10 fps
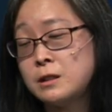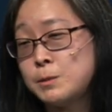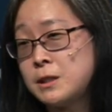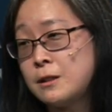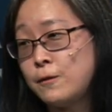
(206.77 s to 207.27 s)

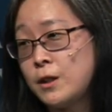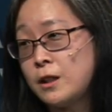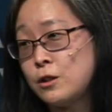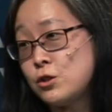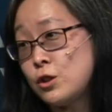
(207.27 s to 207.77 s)
specific
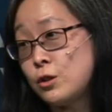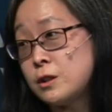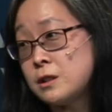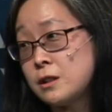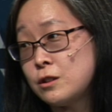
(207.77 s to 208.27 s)

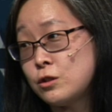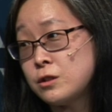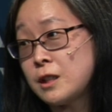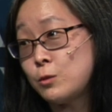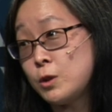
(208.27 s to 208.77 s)
insurance concerns
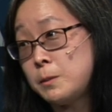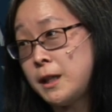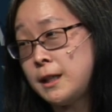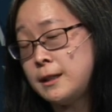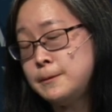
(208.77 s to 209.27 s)
like
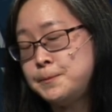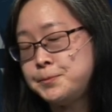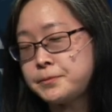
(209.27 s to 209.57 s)
rebating.